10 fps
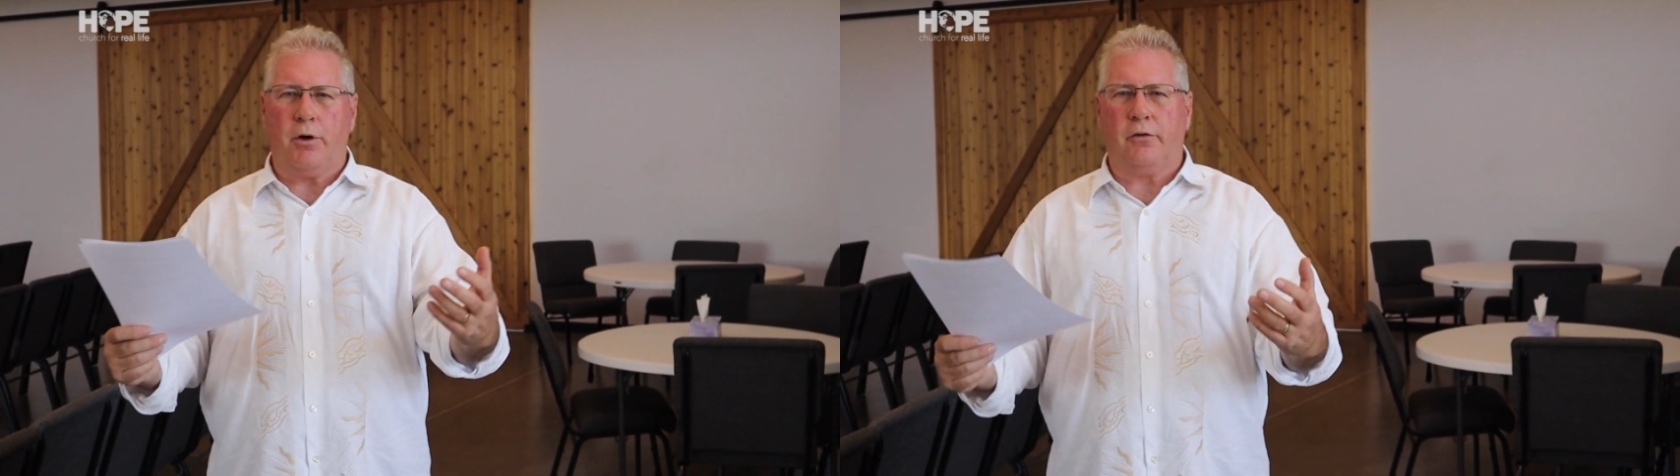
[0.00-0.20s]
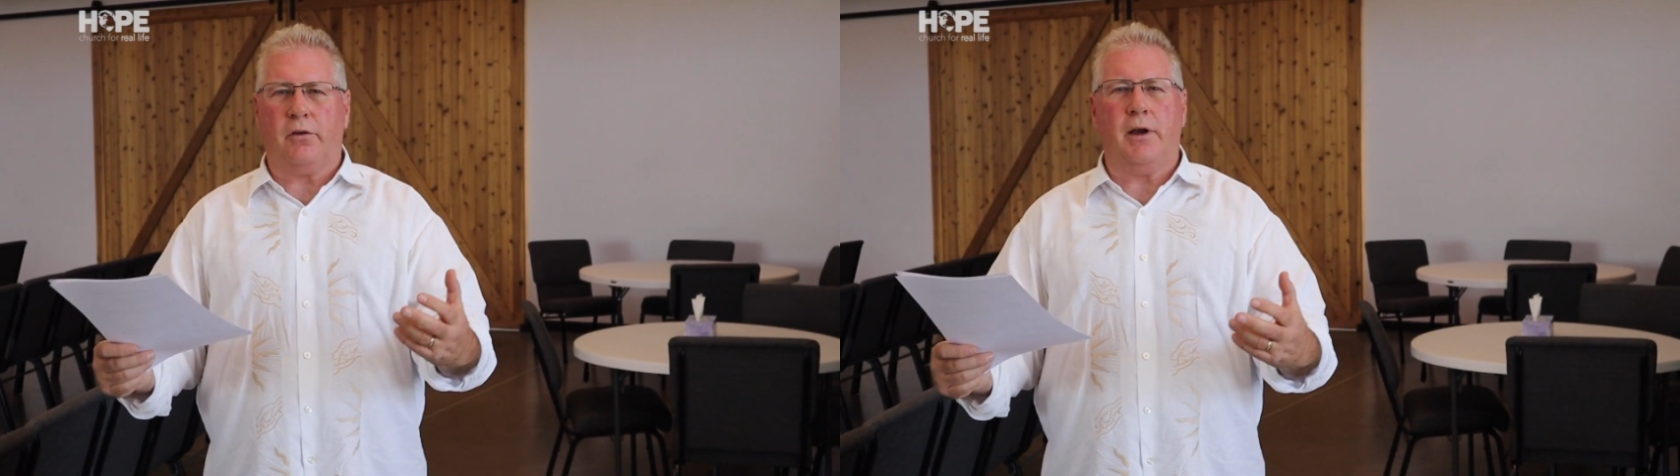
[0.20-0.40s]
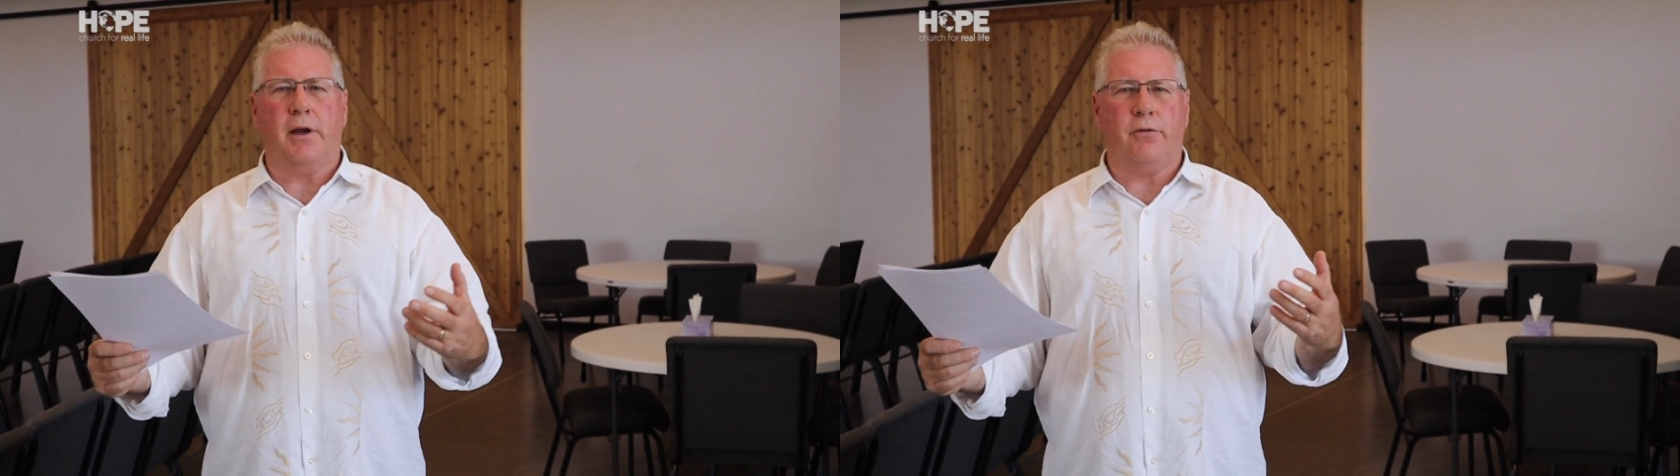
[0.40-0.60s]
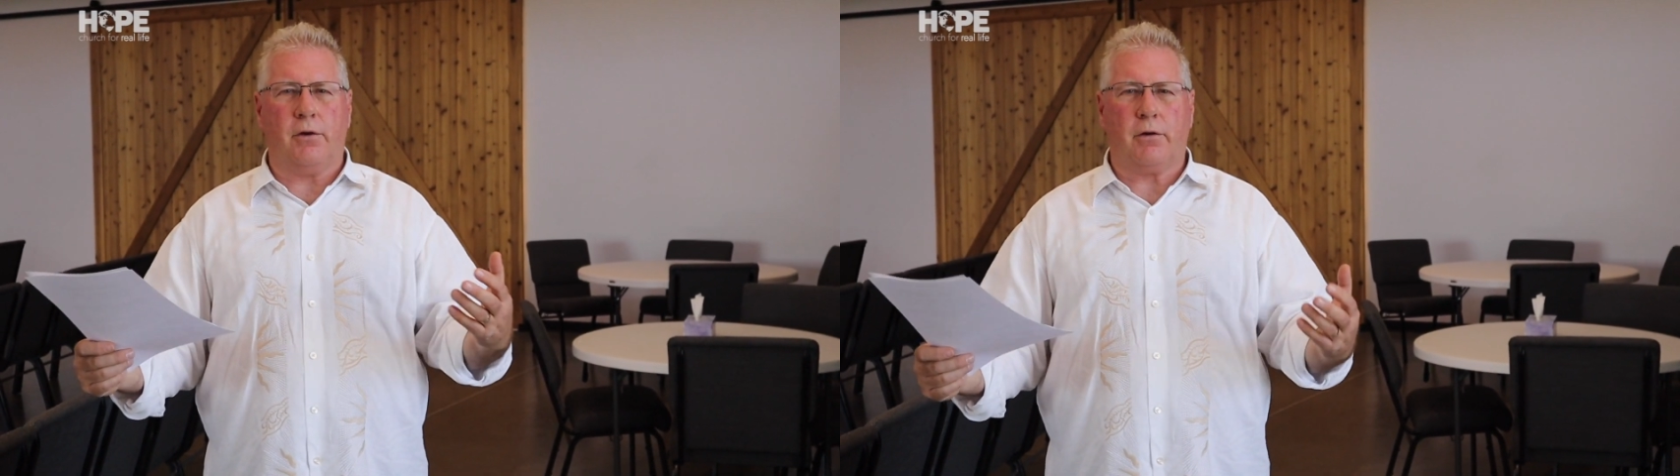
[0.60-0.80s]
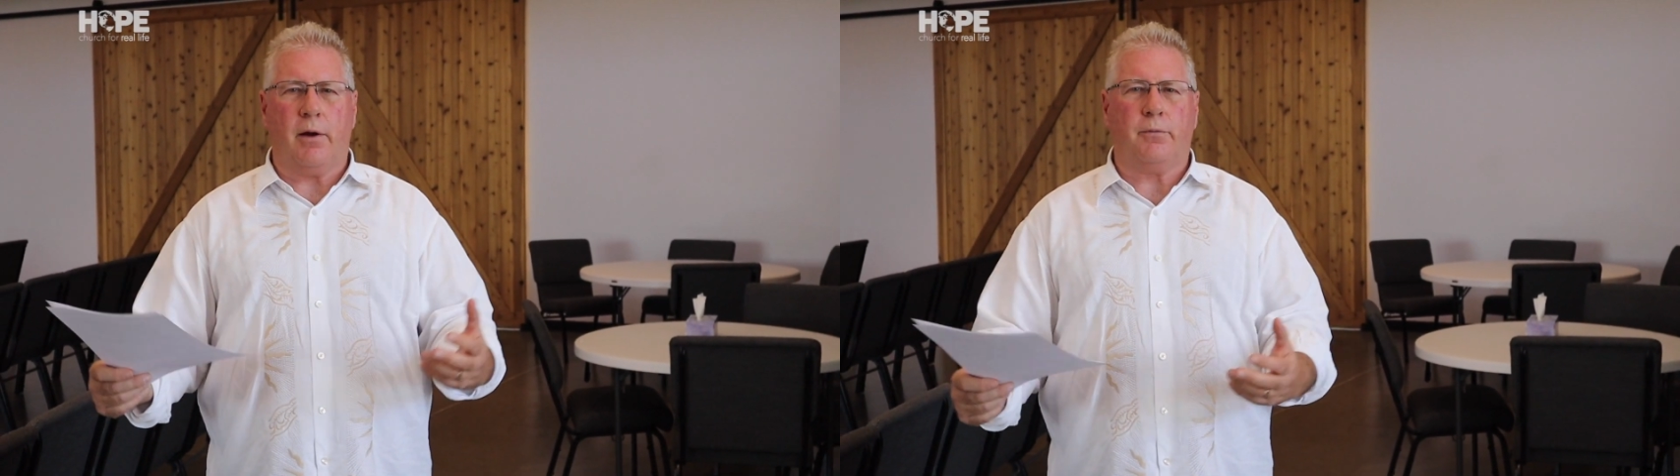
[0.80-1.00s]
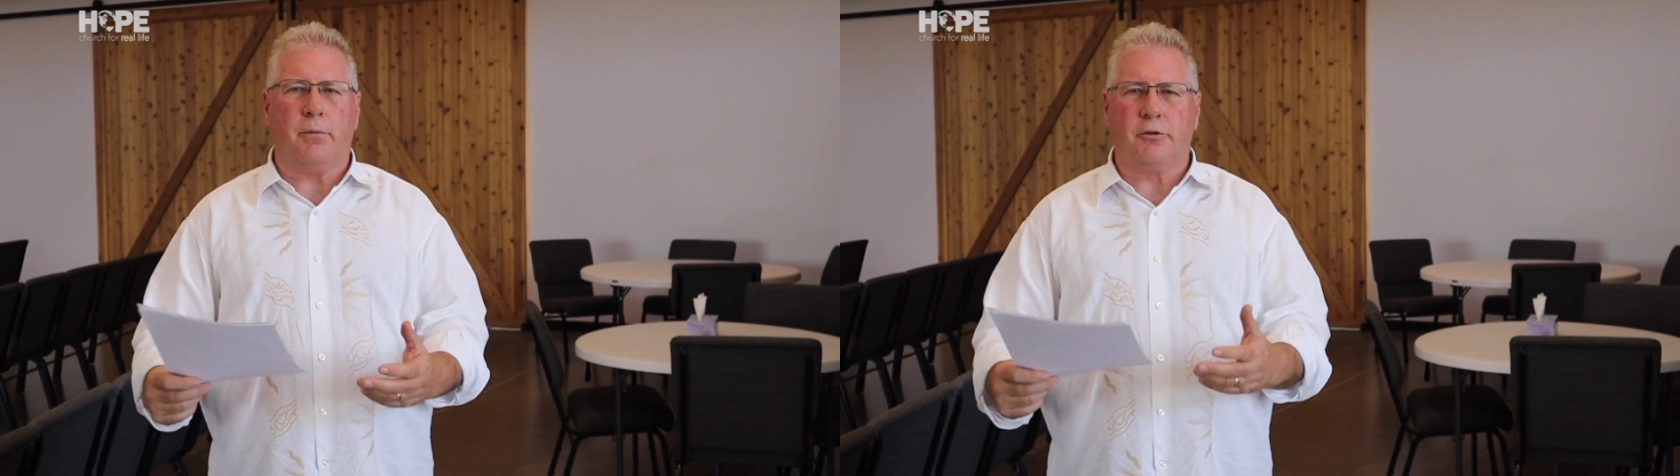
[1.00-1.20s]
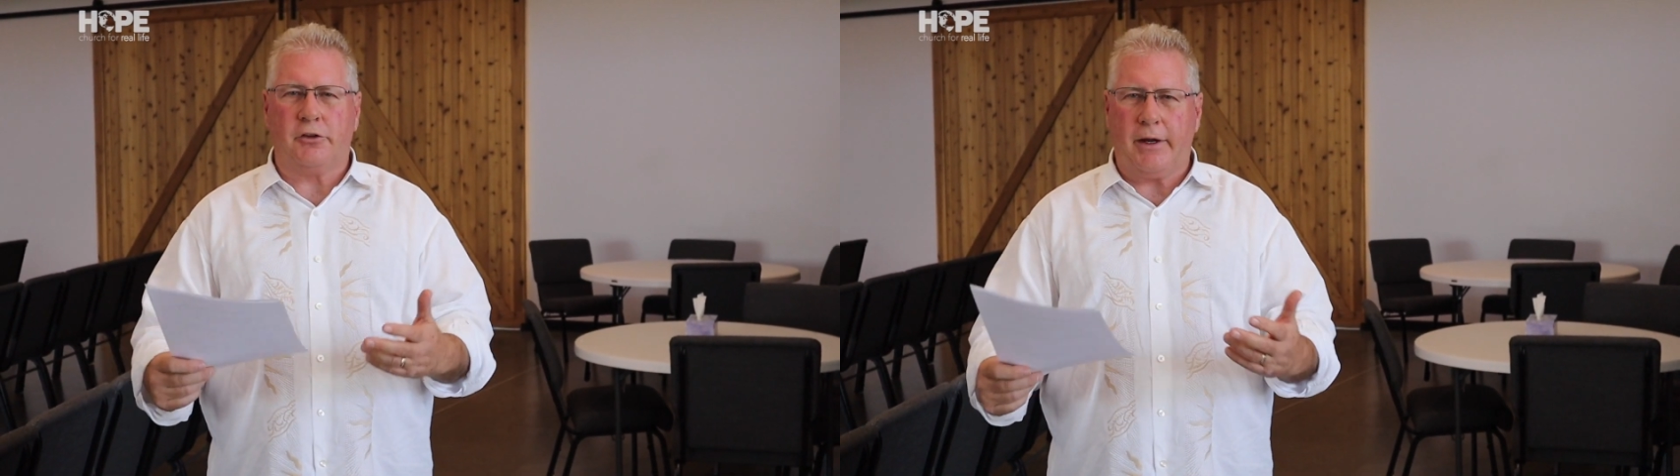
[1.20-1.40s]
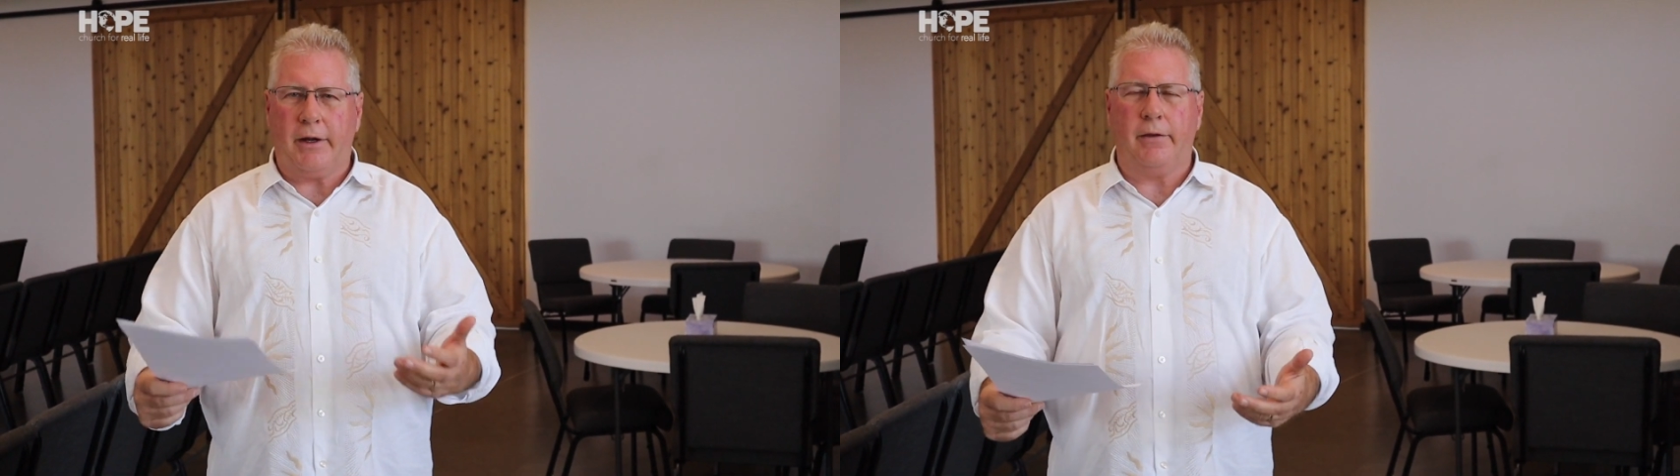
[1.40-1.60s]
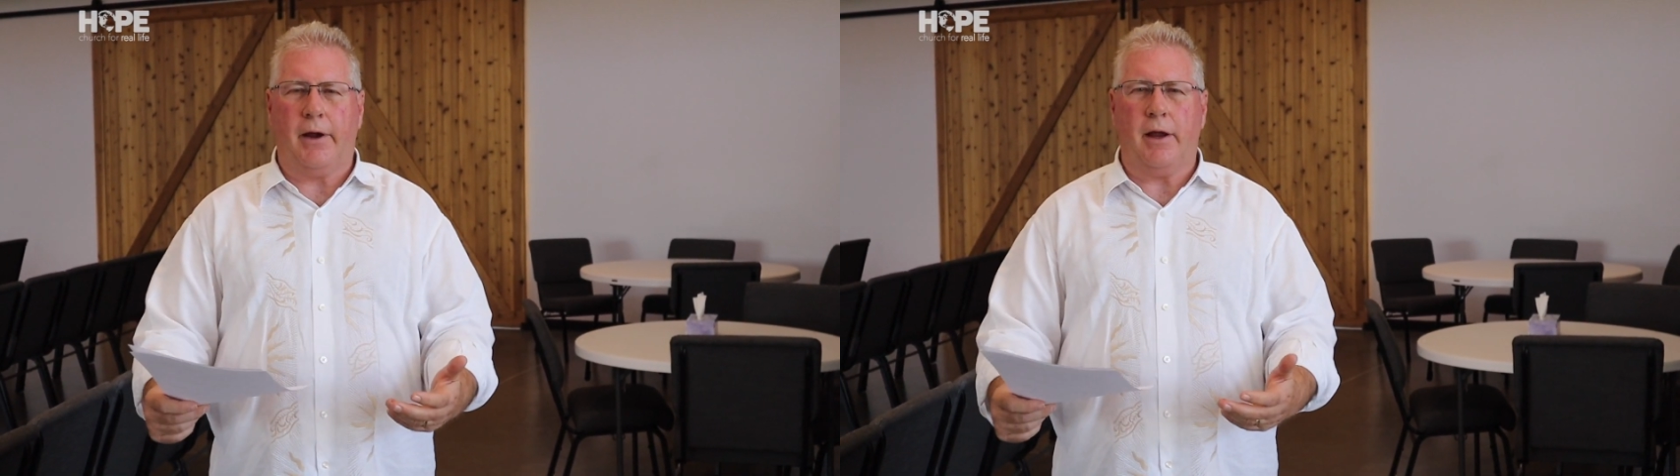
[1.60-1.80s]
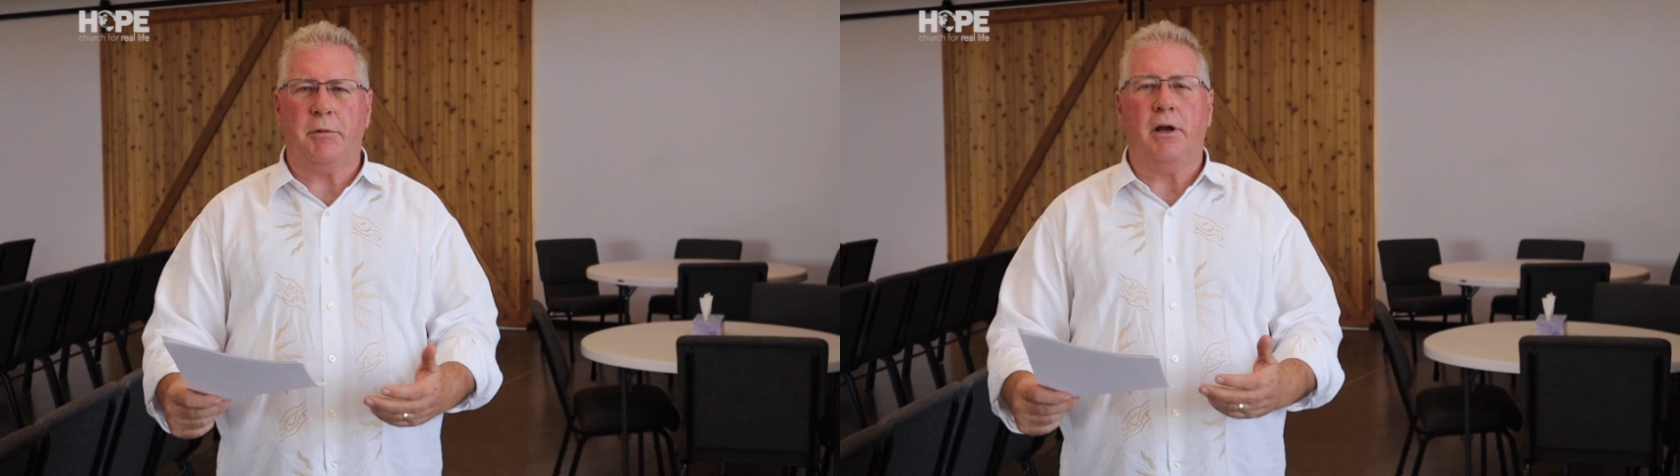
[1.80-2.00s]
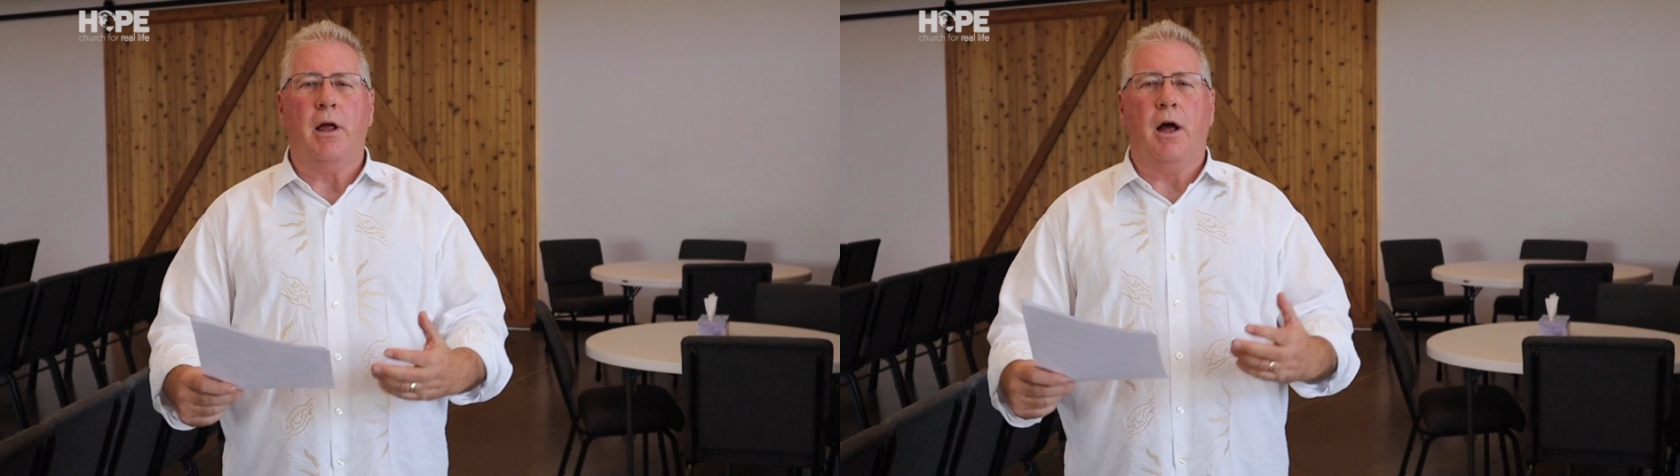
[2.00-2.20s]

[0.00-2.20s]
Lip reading: person and feel comfortable shaking their hand, but